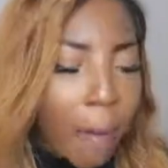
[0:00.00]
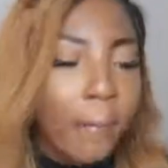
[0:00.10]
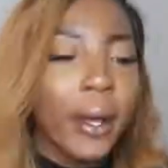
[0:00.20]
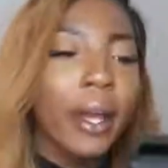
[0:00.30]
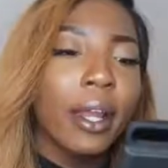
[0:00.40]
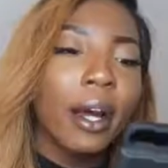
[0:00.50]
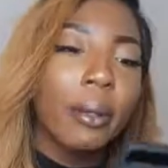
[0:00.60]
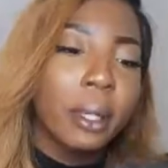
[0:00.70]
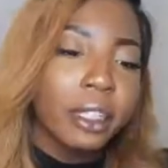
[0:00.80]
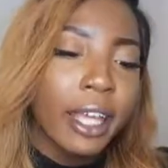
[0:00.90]
But
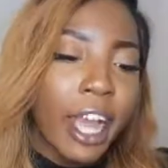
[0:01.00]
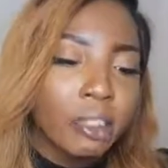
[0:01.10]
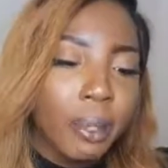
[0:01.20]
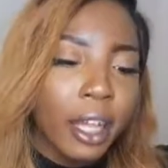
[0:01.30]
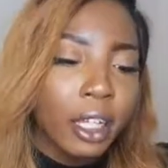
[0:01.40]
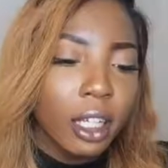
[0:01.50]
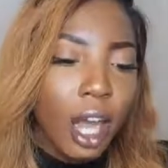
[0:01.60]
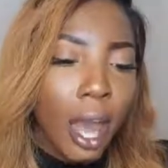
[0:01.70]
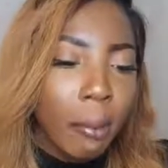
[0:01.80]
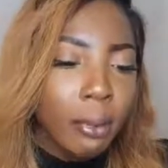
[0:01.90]
it's a cashback
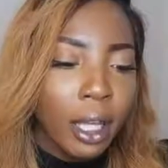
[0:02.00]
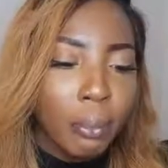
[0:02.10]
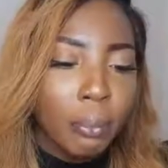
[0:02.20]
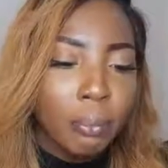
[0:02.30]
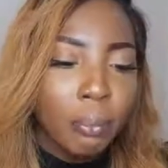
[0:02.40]
app that